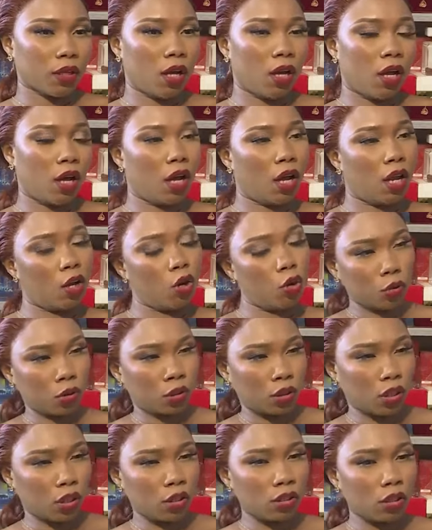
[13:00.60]
uh,
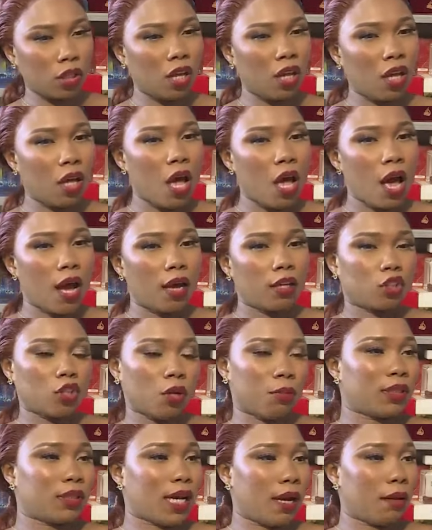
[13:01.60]
lotions, mm-hmm.
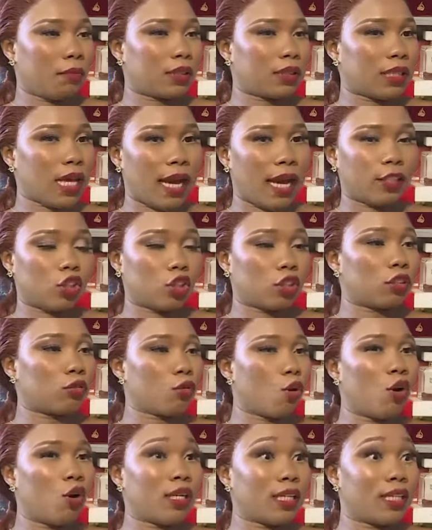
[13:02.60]
sometimes I just
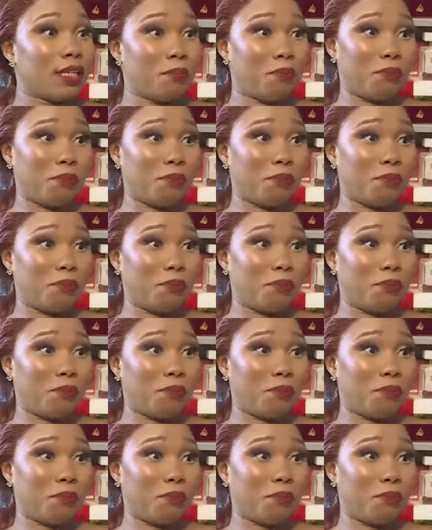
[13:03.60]
order the